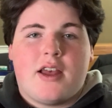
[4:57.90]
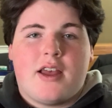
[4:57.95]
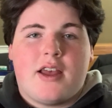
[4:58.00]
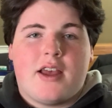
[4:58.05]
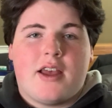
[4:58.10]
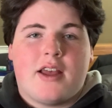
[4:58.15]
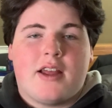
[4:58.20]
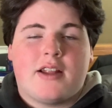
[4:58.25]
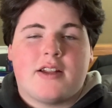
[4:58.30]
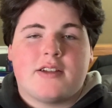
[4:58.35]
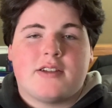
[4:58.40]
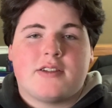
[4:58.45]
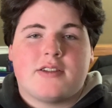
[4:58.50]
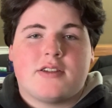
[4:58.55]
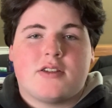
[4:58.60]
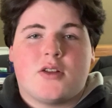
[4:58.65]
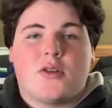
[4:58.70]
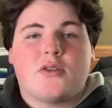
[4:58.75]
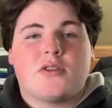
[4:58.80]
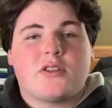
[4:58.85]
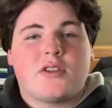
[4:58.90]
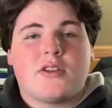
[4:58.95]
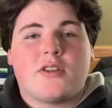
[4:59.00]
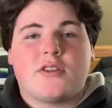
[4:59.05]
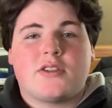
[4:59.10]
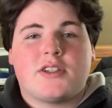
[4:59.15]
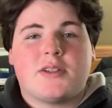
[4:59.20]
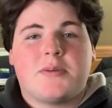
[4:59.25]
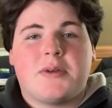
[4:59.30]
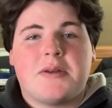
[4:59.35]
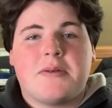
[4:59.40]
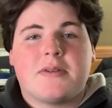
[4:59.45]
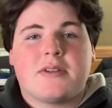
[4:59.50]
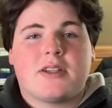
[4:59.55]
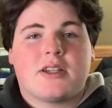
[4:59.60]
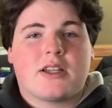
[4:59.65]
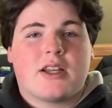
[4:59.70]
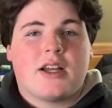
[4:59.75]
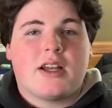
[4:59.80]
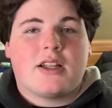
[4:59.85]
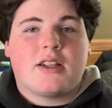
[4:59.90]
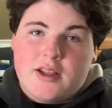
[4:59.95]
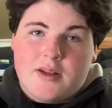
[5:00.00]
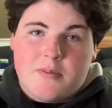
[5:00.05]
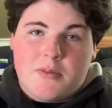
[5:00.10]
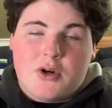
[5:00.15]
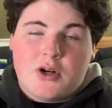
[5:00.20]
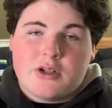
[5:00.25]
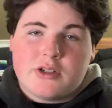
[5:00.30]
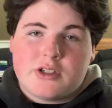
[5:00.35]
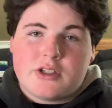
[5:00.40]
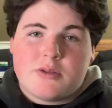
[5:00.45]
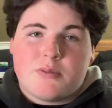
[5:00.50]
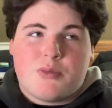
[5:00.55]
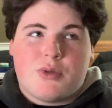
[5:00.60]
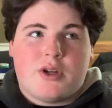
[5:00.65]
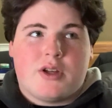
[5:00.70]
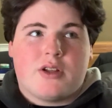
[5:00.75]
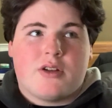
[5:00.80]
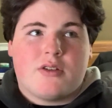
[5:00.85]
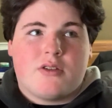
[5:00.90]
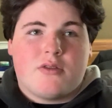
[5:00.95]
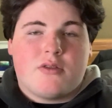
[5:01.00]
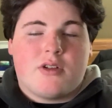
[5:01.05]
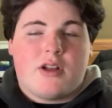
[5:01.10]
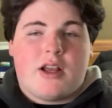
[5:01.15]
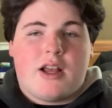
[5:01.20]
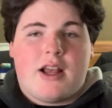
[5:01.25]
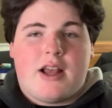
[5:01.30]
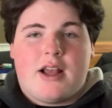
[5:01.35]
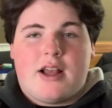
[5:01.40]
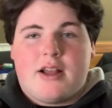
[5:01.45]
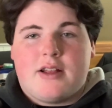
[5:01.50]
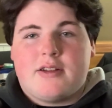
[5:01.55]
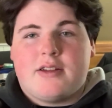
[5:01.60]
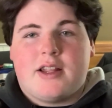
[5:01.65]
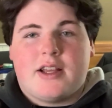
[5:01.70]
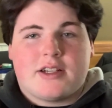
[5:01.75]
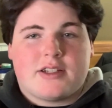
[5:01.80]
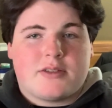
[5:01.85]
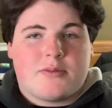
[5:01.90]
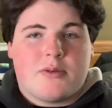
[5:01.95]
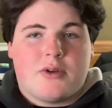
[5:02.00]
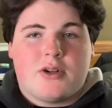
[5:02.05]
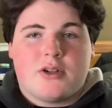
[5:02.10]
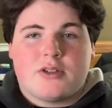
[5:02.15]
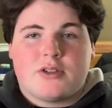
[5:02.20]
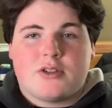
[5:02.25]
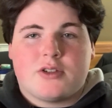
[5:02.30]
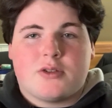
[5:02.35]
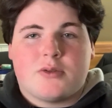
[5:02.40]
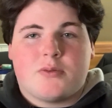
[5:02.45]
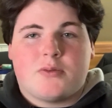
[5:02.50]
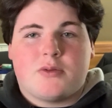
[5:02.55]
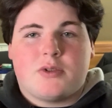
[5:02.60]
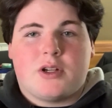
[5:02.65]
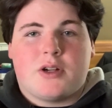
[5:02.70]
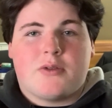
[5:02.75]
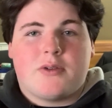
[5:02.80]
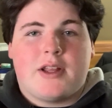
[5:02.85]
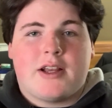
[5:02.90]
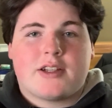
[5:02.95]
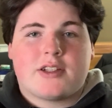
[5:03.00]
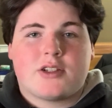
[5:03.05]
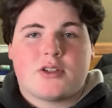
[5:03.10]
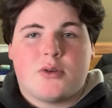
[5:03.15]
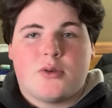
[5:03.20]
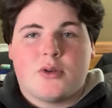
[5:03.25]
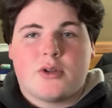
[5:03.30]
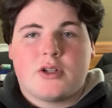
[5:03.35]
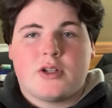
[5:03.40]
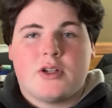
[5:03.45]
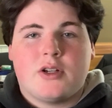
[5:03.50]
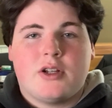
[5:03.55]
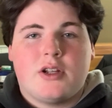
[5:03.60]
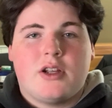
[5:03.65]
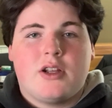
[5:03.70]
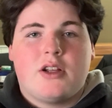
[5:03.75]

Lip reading: and those are the only 2 payments I got in March. But next March, or next quarter,